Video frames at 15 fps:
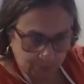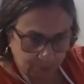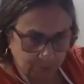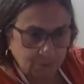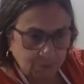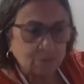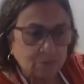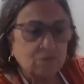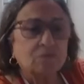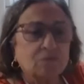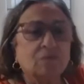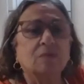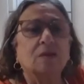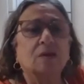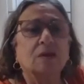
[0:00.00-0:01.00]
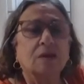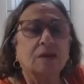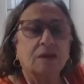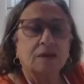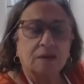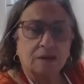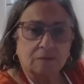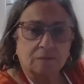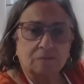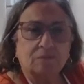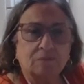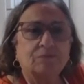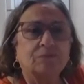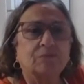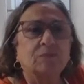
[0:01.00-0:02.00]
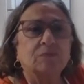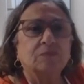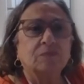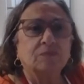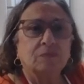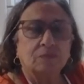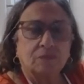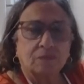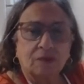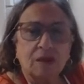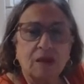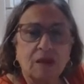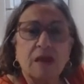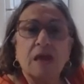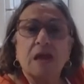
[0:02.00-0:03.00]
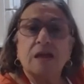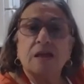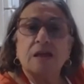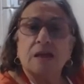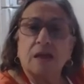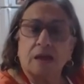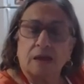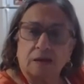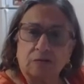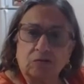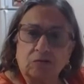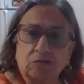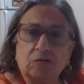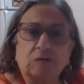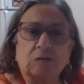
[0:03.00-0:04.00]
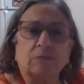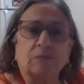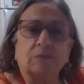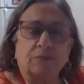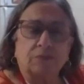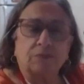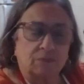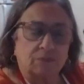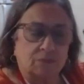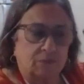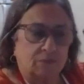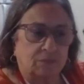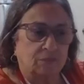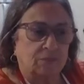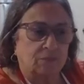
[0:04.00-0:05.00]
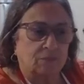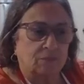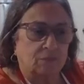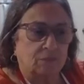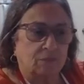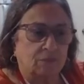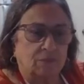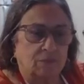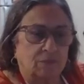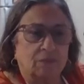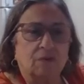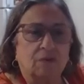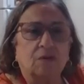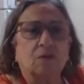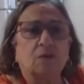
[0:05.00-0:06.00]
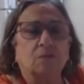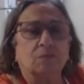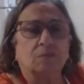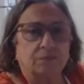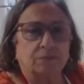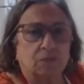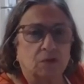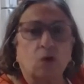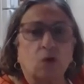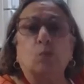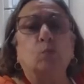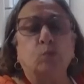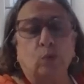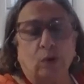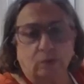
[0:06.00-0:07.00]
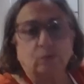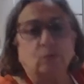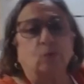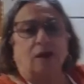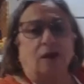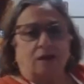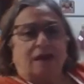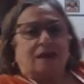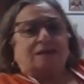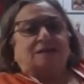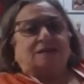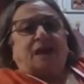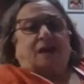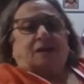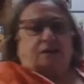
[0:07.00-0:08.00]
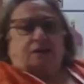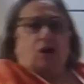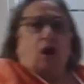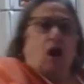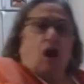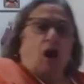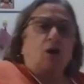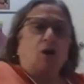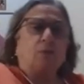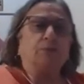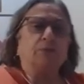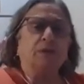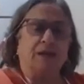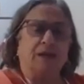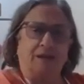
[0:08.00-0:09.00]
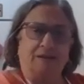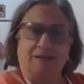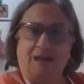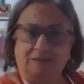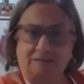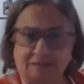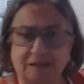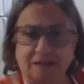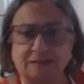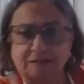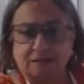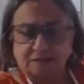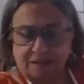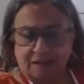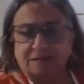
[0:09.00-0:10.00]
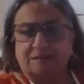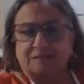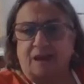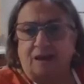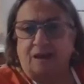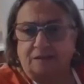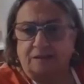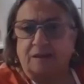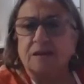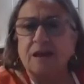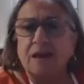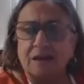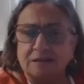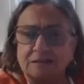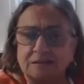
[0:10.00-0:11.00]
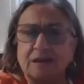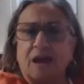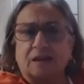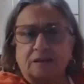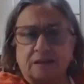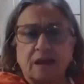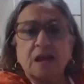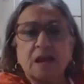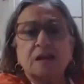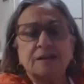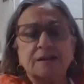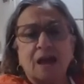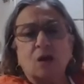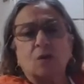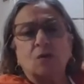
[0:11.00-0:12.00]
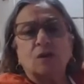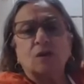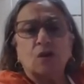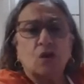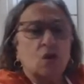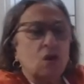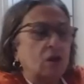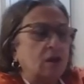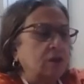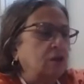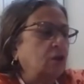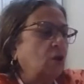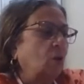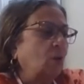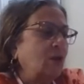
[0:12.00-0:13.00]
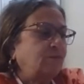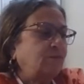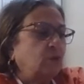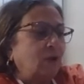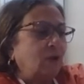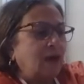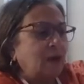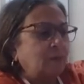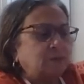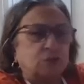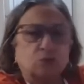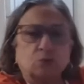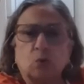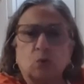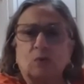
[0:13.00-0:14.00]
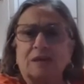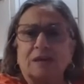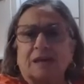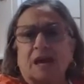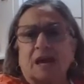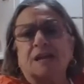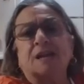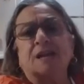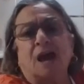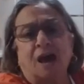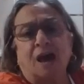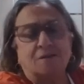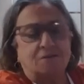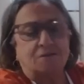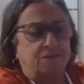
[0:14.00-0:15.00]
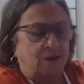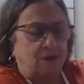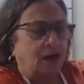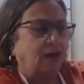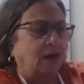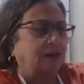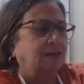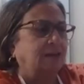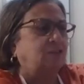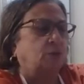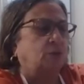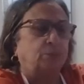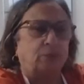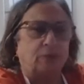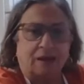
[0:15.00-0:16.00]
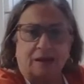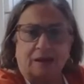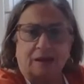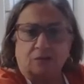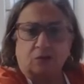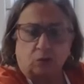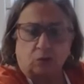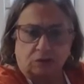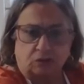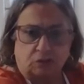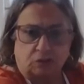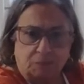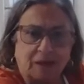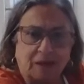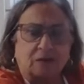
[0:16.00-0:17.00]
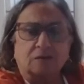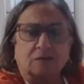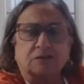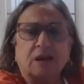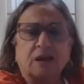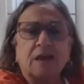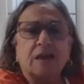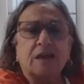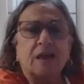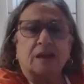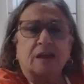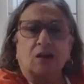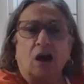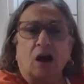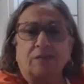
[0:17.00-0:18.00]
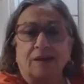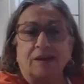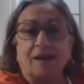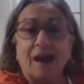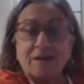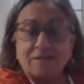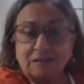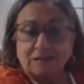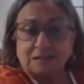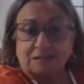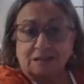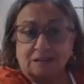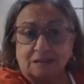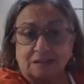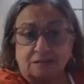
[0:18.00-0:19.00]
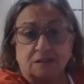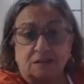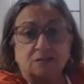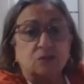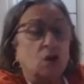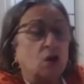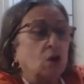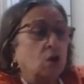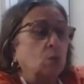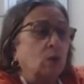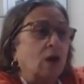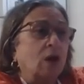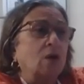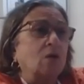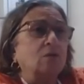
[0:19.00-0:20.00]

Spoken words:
sweeter side. Then you are looking, you don't want to buy anything seasoned. You want to buy all plain. Exactly, all plain, not seasoned. Exactly. Now, if you absolutely cannot find a plain crushed tomatoes and all they have is seasoned, well,